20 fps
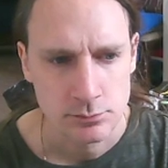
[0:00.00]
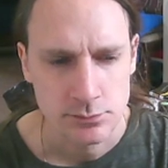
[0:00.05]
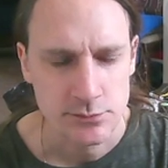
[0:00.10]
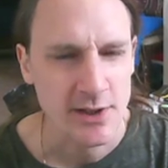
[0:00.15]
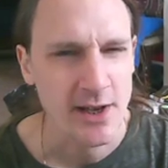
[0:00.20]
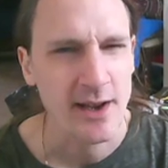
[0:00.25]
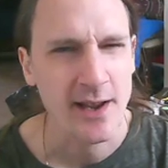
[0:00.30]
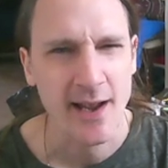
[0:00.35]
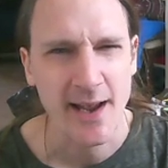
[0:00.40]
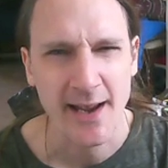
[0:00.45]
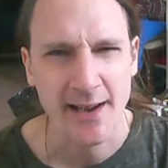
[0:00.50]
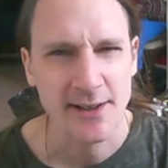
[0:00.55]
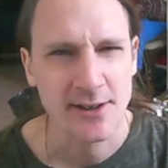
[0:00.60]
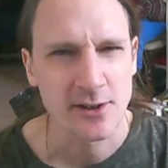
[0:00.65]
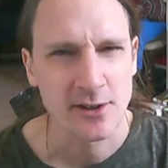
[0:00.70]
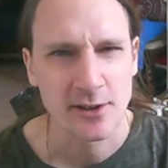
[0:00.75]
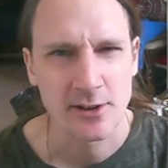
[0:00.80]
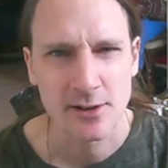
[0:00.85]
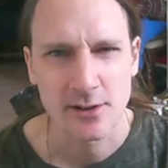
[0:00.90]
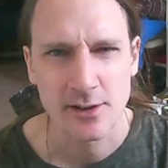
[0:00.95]
Yeah,
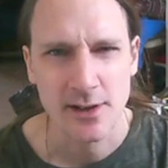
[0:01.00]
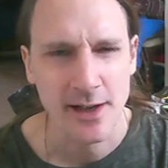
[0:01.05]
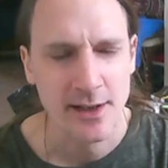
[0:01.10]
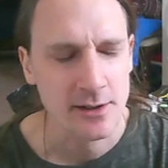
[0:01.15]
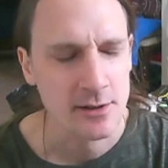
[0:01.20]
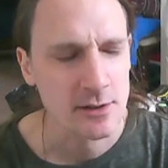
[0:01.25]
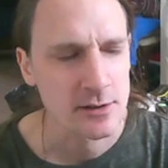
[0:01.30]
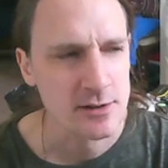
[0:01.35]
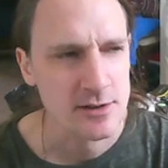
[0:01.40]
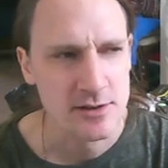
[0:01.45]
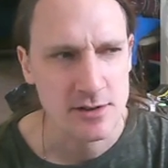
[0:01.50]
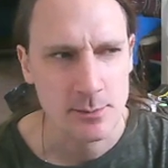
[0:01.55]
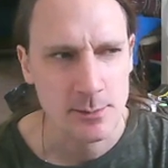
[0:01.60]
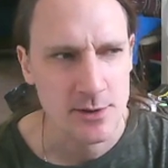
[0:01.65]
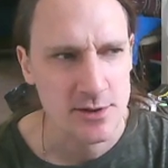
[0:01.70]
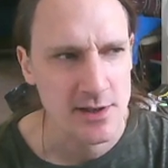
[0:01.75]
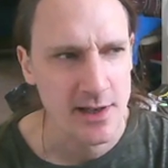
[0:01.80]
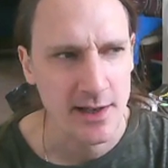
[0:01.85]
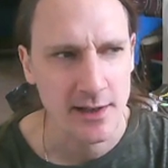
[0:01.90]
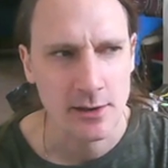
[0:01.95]
anger, so
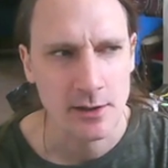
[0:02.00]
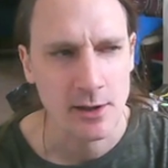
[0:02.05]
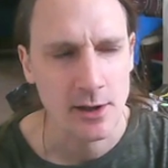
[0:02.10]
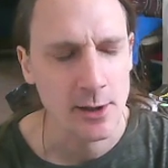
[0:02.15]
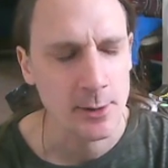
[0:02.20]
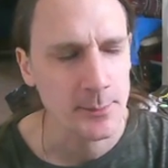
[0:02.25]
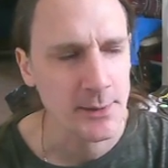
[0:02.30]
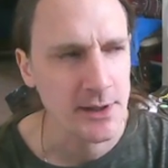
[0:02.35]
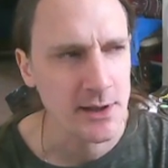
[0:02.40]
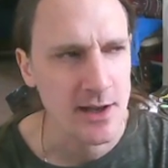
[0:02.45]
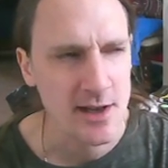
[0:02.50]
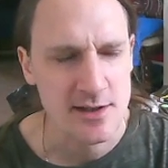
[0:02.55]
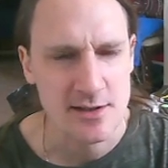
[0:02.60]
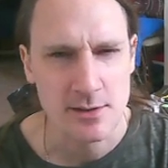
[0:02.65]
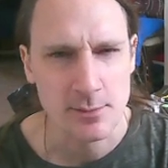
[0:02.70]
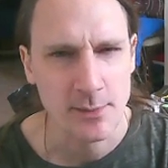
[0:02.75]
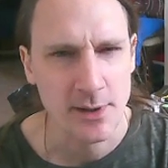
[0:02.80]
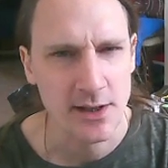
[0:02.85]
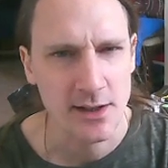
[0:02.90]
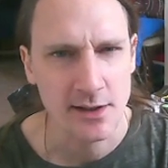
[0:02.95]
much anger. I mean, as
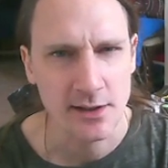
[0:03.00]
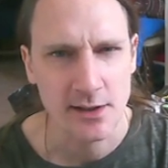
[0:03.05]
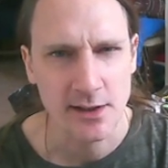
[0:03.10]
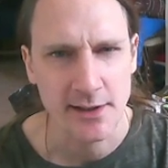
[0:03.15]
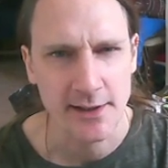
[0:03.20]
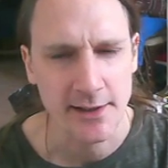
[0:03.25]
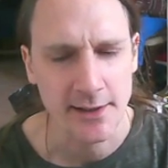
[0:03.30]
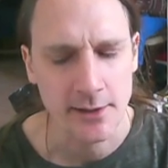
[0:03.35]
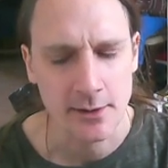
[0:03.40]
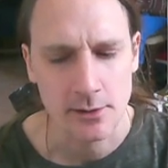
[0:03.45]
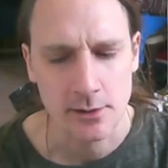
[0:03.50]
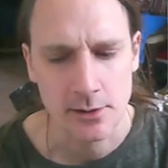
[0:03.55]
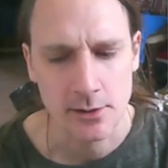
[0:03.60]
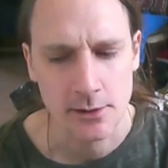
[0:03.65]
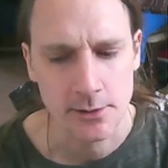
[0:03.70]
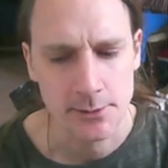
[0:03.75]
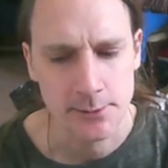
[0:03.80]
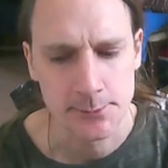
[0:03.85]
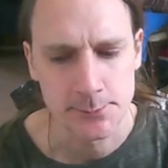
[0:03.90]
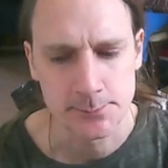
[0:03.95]
I'm healing,
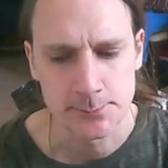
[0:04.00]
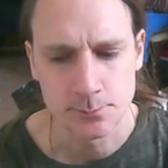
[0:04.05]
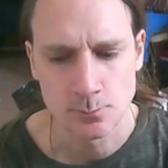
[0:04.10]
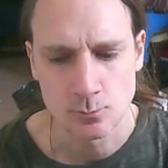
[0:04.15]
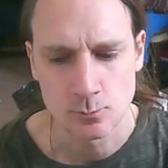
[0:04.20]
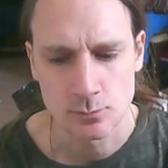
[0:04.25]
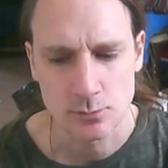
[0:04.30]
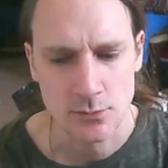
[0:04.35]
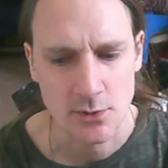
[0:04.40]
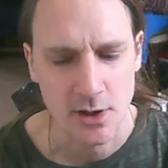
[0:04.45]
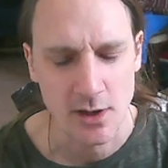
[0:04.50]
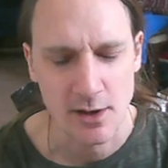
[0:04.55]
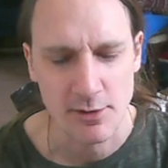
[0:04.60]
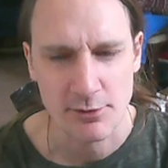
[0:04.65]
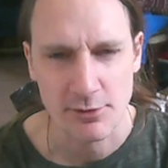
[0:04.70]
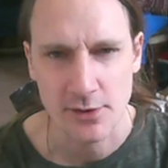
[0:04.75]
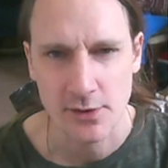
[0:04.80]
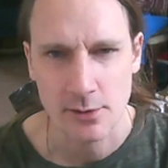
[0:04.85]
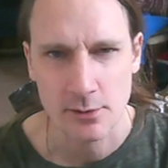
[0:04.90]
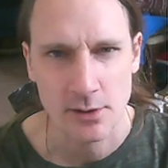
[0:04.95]
I
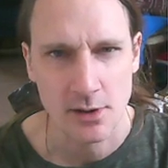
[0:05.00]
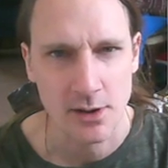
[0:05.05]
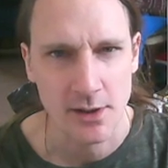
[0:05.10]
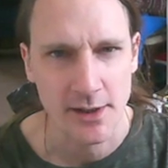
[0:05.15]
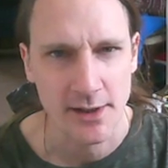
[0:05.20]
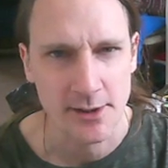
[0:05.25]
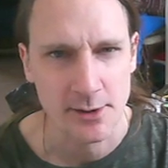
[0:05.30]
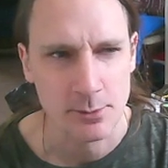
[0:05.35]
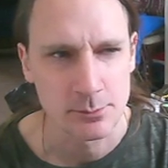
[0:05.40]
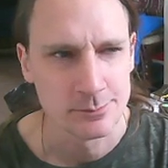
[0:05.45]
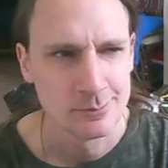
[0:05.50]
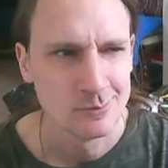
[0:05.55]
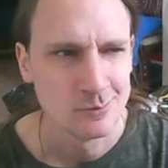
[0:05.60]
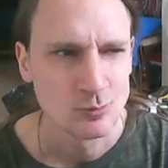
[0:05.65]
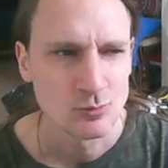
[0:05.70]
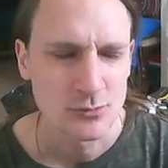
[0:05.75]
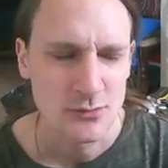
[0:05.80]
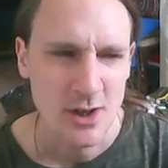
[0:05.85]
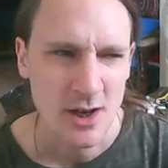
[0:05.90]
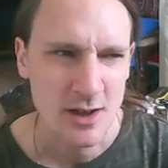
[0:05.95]
feel like,
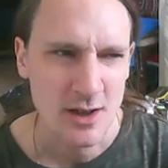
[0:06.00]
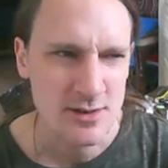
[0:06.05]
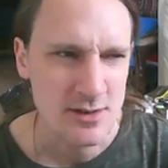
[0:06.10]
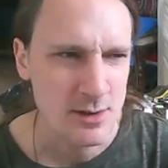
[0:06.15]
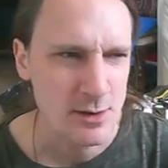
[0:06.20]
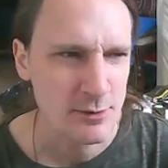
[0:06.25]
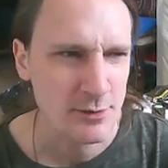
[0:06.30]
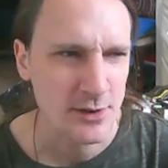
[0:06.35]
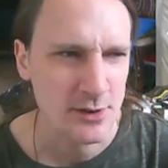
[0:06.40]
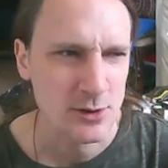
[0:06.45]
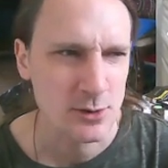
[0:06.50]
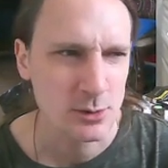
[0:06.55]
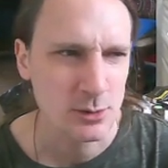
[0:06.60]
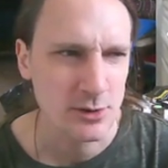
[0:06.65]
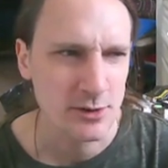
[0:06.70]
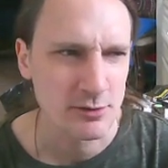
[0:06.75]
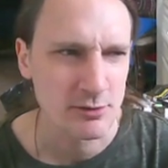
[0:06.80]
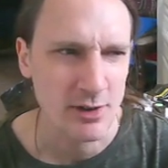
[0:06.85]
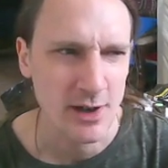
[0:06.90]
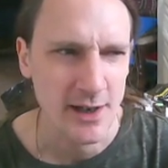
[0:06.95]
I don't know if I'd call
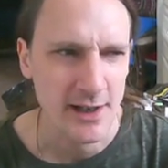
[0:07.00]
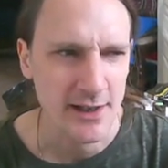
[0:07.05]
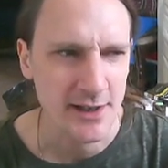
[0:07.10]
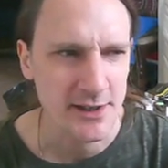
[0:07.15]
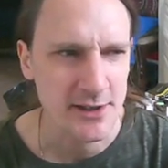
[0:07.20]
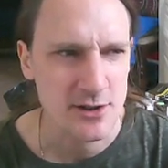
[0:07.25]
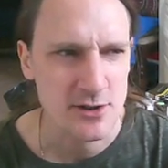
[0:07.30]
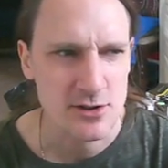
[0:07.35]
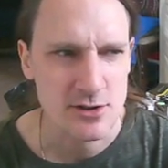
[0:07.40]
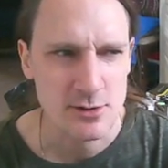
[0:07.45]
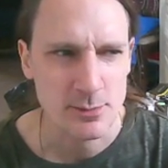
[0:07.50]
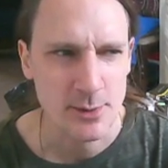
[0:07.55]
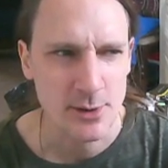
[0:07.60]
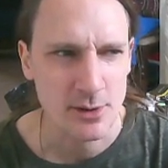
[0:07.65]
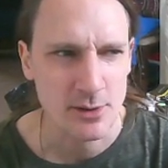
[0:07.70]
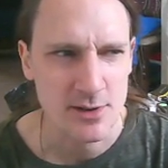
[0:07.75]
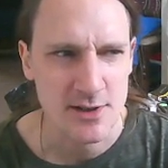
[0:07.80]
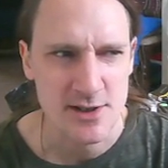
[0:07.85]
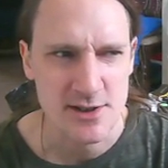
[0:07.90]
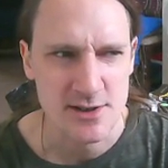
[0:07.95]
it rage, to be
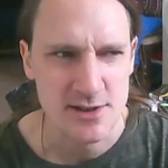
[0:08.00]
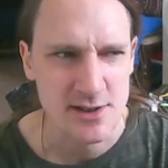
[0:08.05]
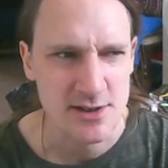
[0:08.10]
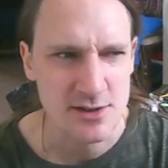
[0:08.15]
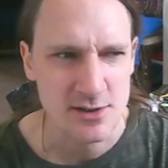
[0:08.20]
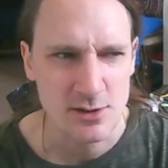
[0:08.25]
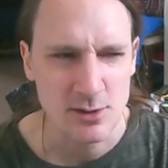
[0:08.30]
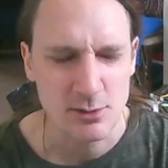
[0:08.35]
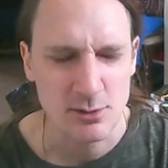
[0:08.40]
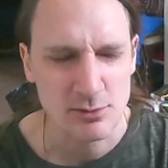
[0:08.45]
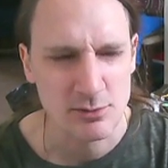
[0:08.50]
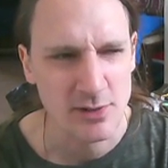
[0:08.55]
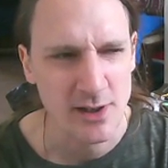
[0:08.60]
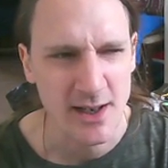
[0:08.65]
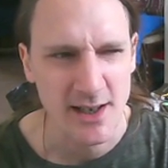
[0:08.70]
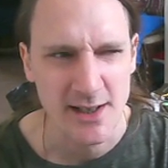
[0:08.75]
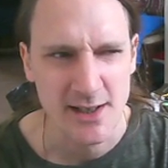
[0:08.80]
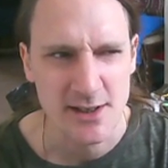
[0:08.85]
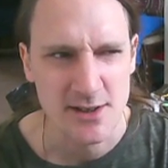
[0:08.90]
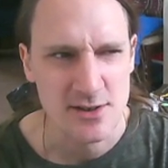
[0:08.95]
honest. It's not
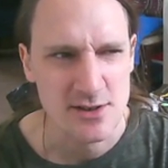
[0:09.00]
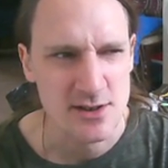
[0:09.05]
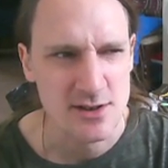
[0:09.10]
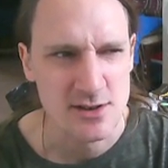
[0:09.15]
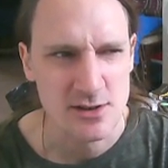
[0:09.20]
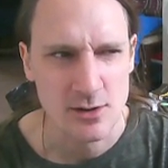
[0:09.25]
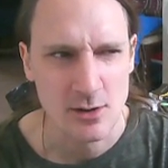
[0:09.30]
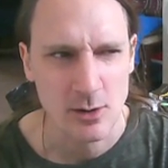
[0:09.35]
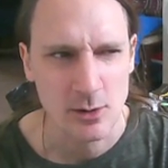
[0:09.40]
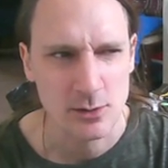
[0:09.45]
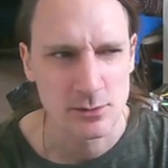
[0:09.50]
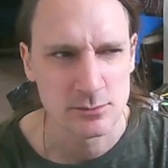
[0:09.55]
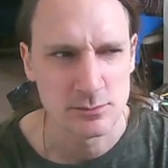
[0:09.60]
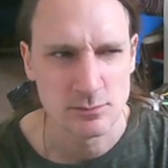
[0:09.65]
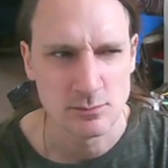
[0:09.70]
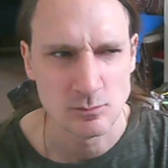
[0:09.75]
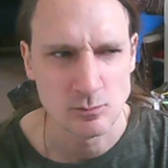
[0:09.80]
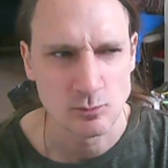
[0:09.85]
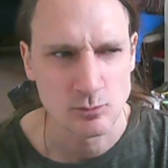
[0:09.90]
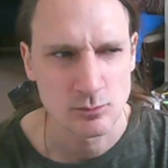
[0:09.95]
rage, it's not
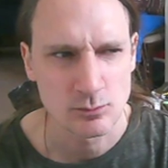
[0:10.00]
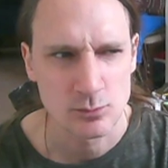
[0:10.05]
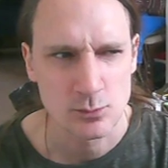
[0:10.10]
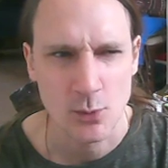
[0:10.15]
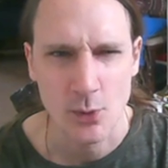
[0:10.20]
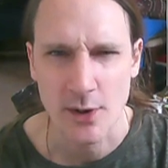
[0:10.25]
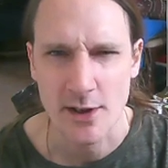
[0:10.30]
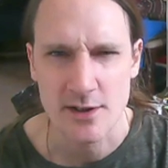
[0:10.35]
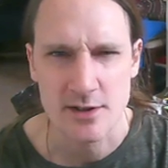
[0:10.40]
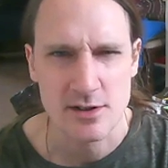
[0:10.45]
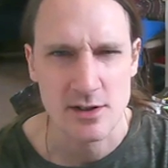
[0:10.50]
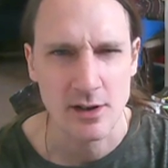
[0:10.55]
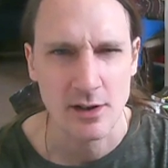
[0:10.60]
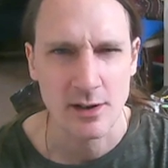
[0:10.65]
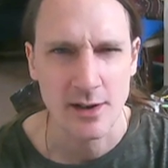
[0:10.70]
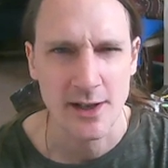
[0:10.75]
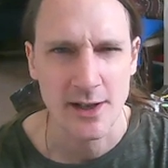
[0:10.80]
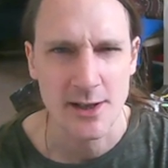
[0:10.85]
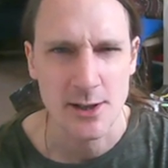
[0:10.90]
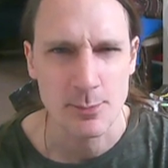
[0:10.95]
wanting to
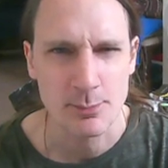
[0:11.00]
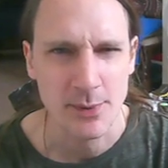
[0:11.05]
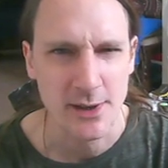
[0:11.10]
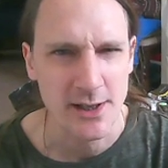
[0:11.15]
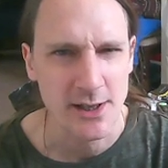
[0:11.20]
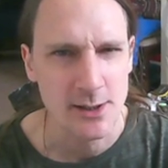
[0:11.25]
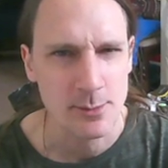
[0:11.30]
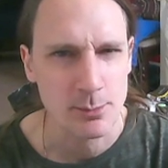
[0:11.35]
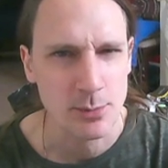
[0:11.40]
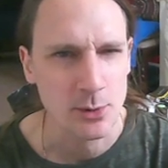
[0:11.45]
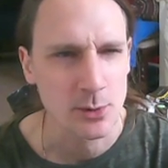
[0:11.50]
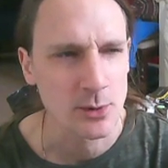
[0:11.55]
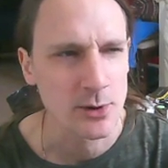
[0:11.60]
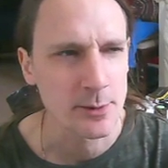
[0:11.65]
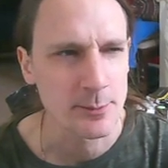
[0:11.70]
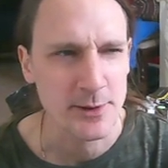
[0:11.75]
hurt any people.